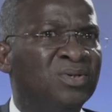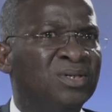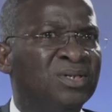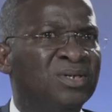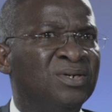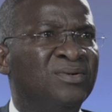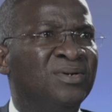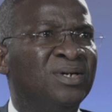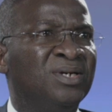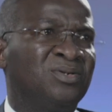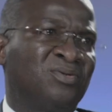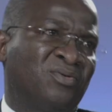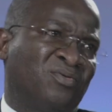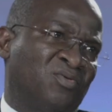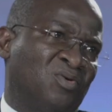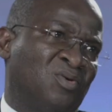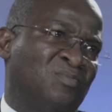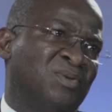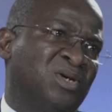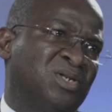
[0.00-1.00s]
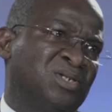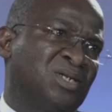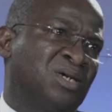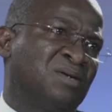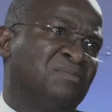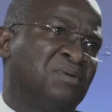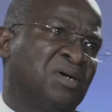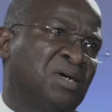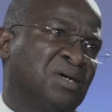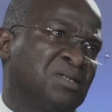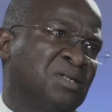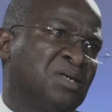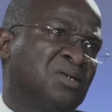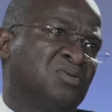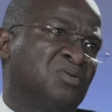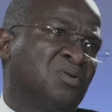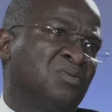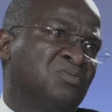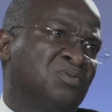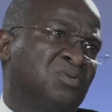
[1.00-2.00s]
the rate of commercial bank, there's
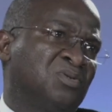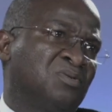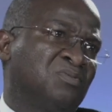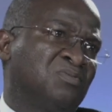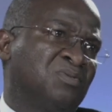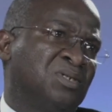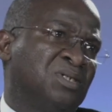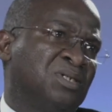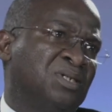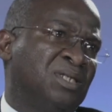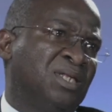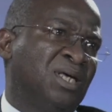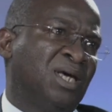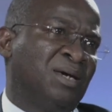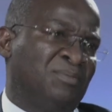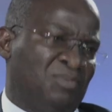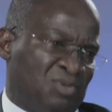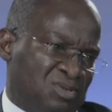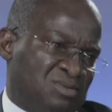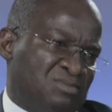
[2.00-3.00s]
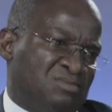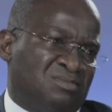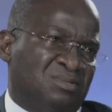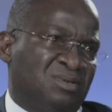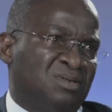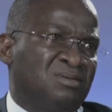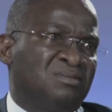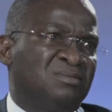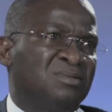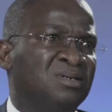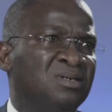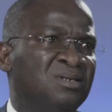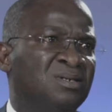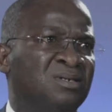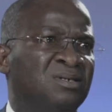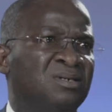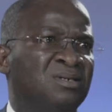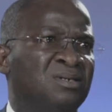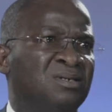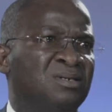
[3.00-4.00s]
some subsidy there, but
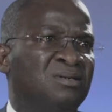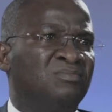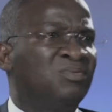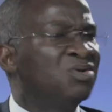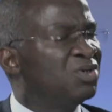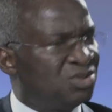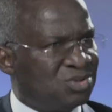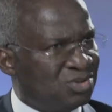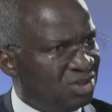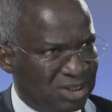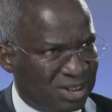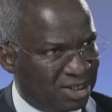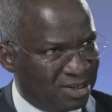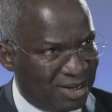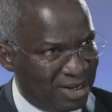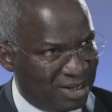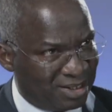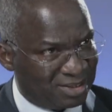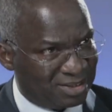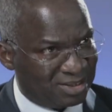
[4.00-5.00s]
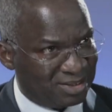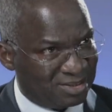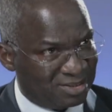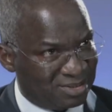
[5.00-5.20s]
it's not a grant.